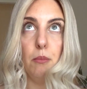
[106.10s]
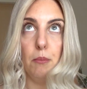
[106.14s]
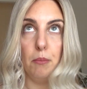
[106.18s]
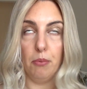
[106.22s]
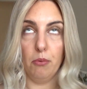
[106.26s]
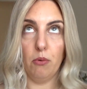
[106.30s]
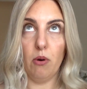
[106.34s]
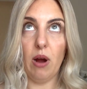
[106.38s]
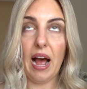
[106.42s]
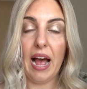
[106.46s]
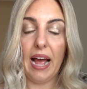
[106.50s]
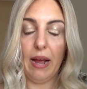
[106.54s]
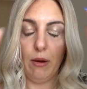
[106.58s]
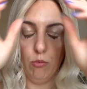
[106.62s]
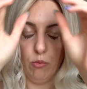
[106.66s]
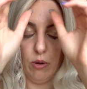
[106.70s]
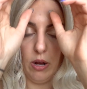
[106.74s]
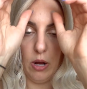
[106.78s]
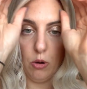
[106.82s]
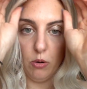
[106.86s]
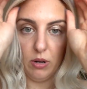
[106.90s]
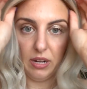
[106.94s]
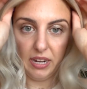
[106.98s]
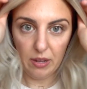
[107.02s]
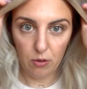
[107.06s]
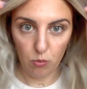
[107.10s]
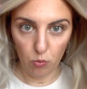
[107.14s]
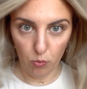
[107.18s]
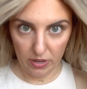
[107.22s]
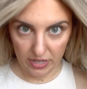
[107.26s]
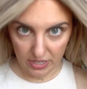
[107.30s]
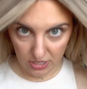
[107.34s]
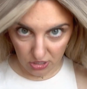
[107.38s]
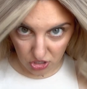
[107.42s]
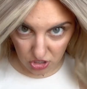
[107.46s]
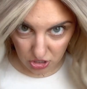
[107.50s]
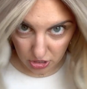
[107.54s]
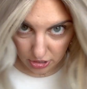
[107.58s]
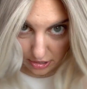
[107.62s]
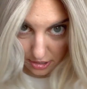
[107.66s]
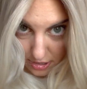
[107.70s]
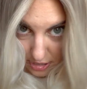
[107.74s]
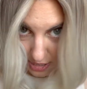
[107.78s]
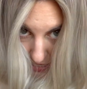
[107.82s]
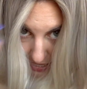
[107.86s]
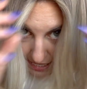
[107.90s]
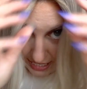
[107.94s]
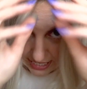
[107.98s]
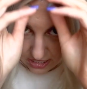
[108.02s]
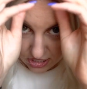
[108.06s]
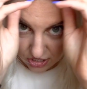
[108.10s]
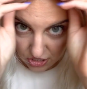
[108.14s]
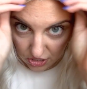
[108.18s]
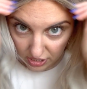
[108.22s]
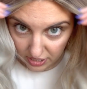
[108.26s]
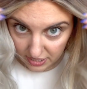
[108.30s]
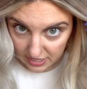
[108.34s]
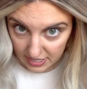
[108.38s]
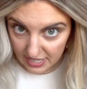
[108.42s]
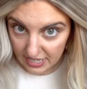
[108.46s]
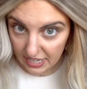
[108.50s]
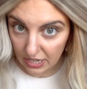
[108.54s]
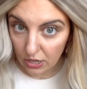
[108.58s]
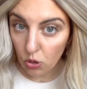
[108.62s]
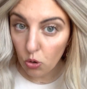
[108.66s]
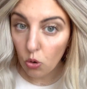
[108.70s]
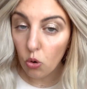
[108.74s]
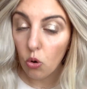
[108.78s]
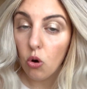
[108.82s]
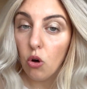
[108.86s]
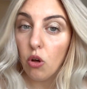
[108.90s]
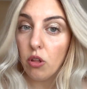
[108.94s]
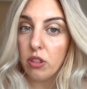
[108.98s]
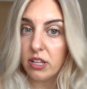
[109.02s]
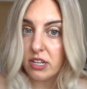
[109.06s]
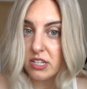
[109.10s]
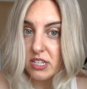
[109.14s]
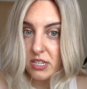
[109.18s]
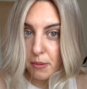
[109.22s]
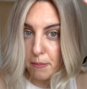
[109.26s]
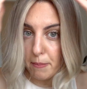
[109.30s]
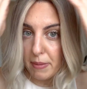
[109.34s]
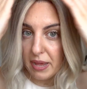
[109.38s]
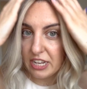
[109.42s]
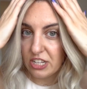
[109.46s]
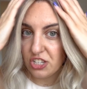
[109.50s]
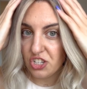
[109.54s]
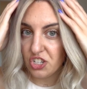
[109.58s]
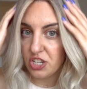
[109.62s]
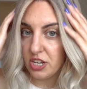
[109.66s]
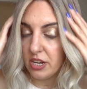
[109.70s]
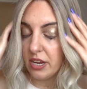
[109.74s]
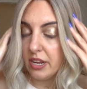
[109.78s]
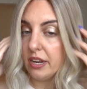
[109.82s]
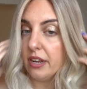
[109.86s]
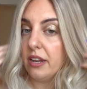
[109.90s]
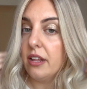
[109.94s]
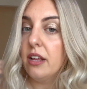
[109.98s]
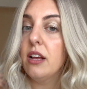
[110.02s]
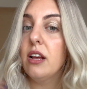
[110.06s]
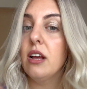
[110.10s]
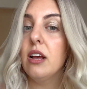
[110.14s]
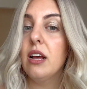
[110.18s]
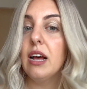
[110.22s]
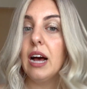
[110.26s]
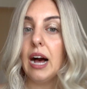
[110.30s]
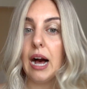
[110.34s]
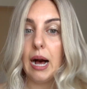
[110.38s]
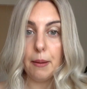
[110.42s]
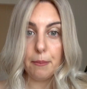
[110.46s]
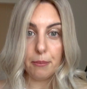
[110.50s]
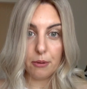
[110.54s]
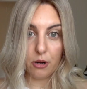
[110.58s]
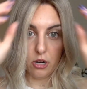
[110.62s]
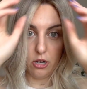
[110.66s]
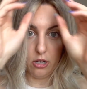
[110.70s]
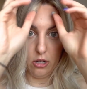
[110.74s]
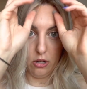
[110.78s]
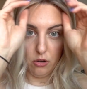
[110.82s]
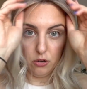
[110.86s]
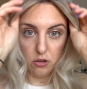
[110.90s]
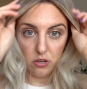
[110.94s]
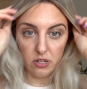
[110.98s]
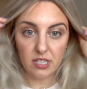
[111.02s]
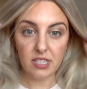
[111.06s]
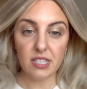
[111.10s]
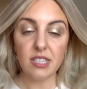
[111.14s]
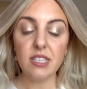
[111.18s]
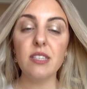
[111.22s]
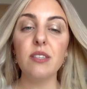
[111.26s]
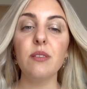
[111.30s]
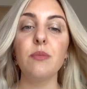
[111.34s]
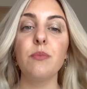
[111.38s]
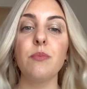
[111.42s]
well-lit window, so you can see all the dimension up close.